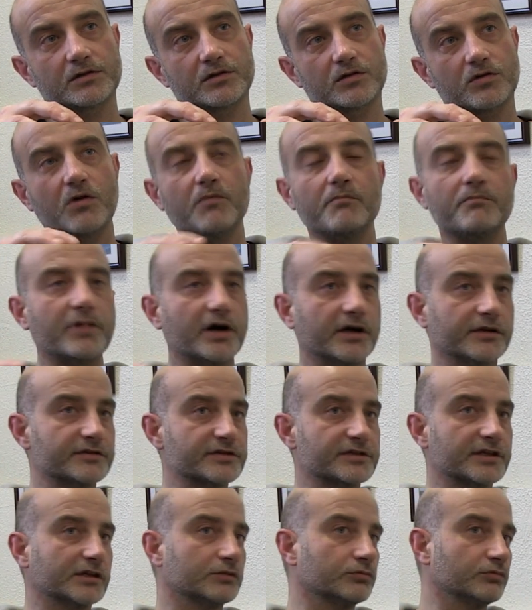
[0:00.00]

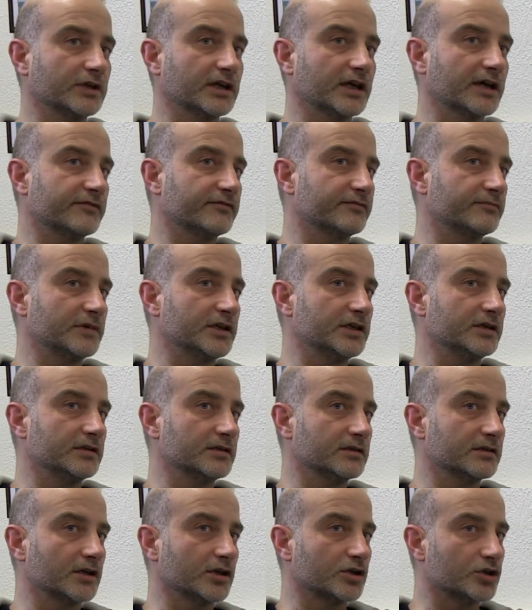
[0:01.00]
compounds that we have been
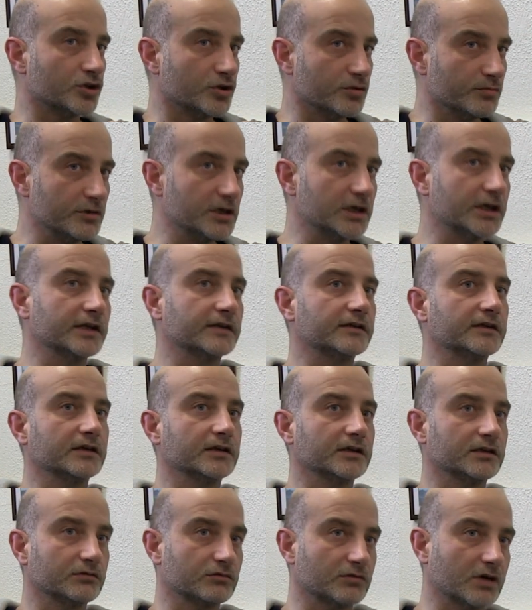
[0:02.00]
accumulating
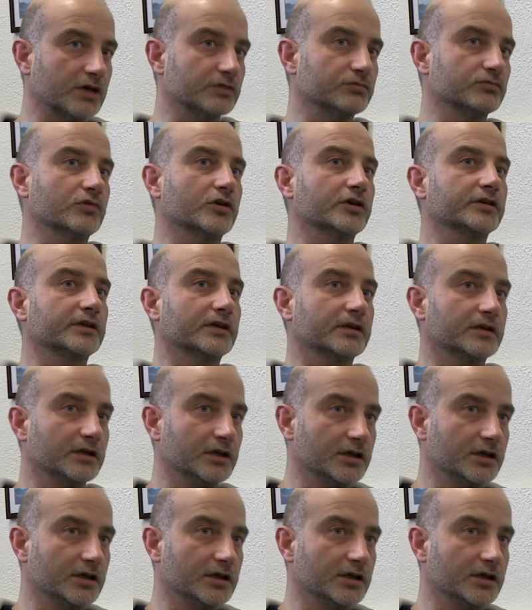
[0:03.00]
in groundwater